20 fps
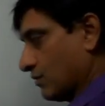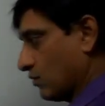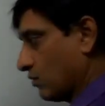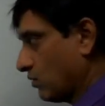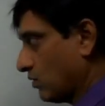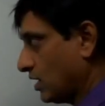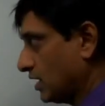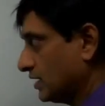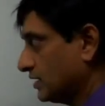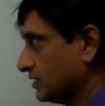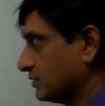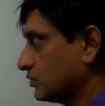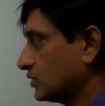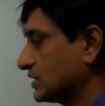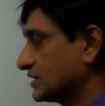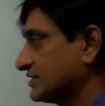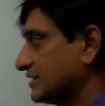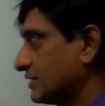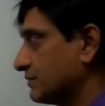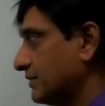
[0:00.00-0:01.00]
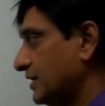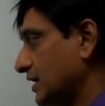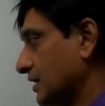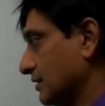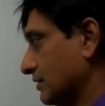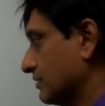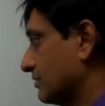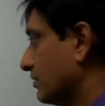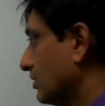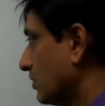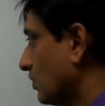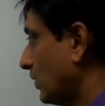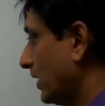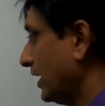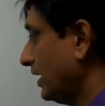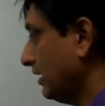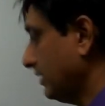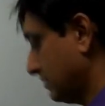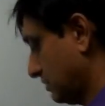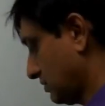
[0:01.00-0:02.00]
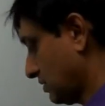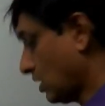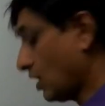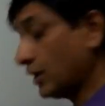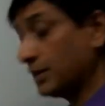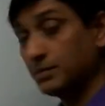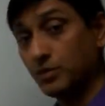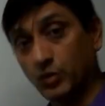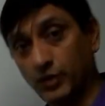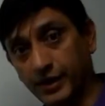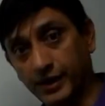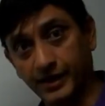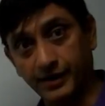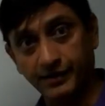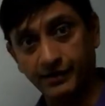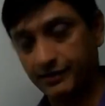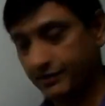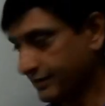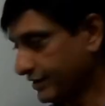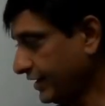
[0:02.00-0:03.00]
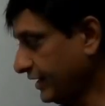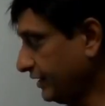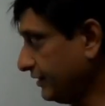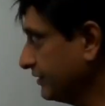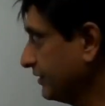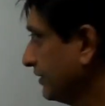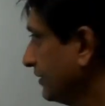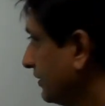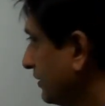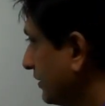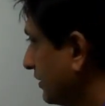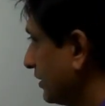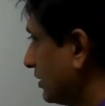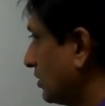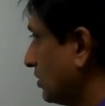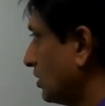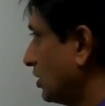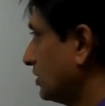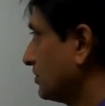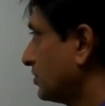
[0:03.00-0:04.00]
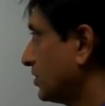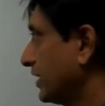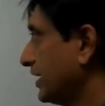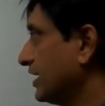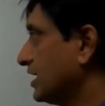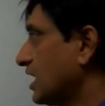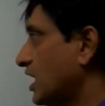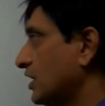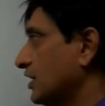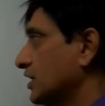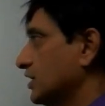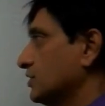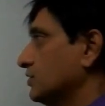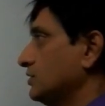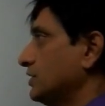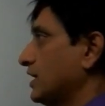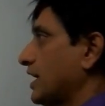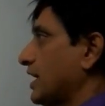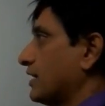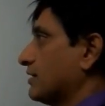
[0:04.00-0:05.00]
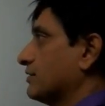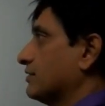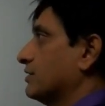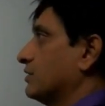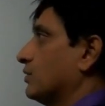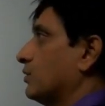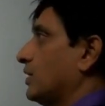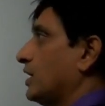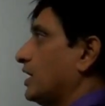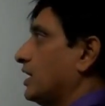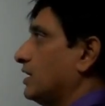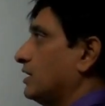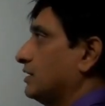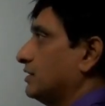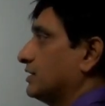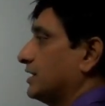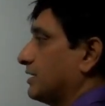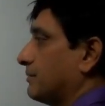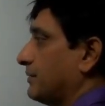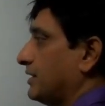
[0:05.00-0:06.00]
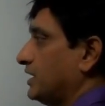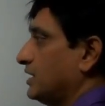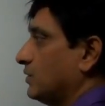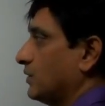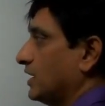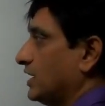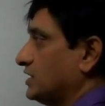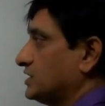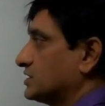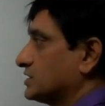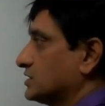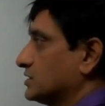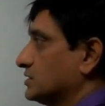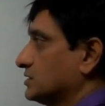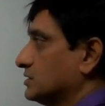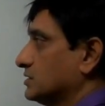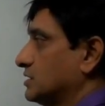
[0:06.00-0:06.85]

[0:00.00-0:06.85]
What does that mean? Well, onboarding, right? Now onboarding, how do you do that? Well, there are many ways.